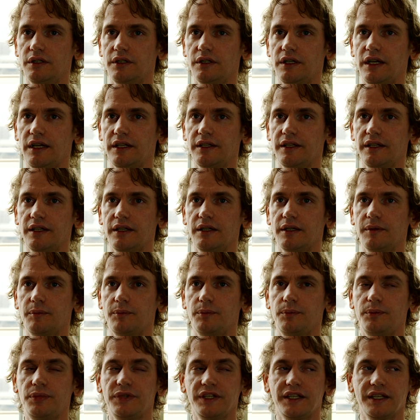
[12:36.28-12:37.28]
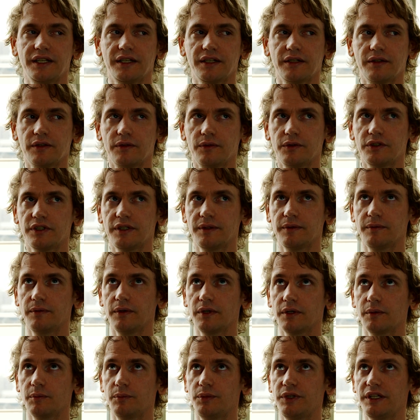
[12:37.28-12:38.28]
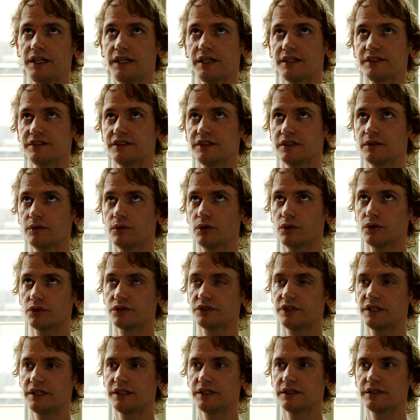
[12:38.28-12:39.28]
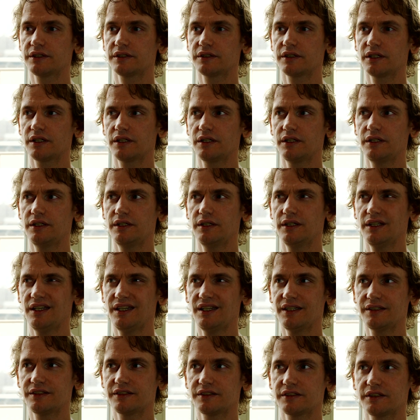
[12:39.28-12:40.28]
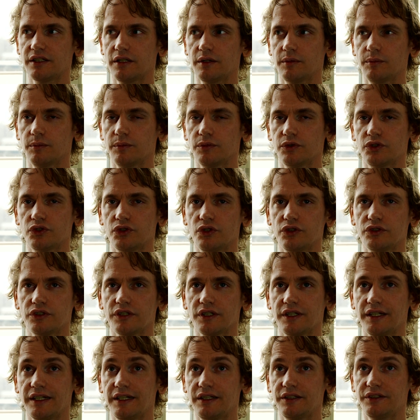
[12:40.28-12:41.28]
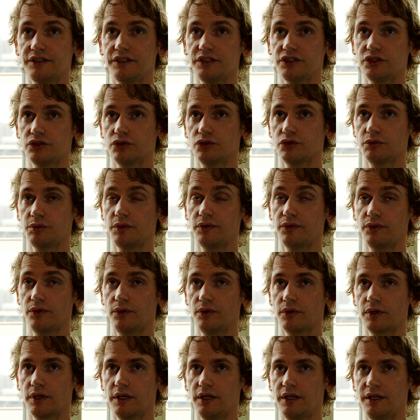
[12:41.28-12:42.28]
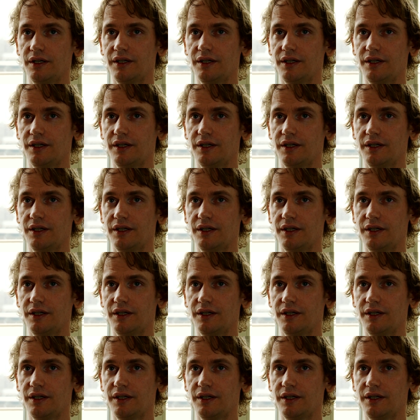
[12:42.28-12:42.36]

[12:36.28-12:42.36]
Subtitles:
And the one bigger thing was that I had some certain health issues before,